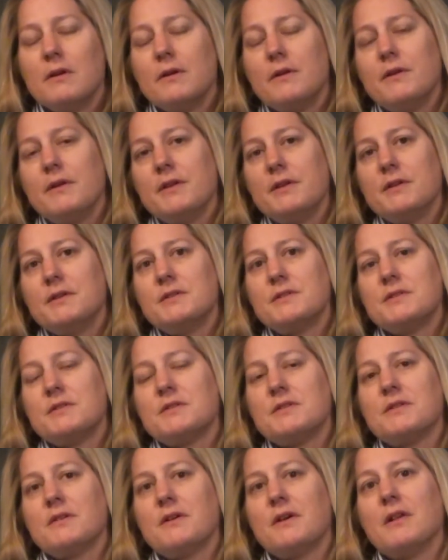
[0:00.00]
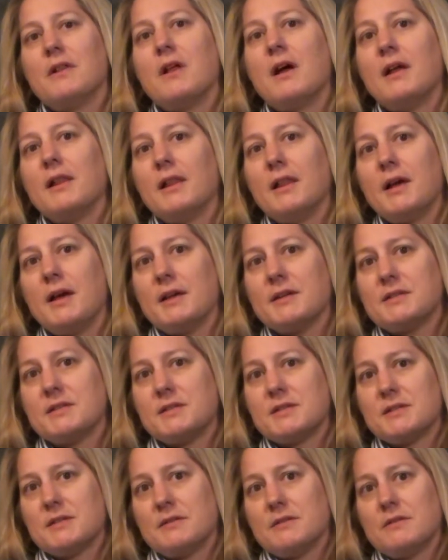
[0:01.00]
is a lot
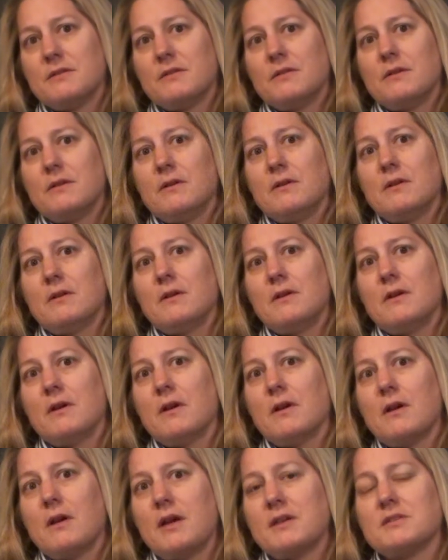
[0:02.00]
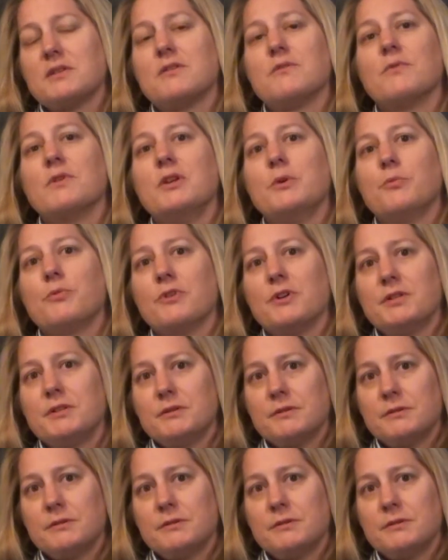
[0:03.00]
less as a 3D printer.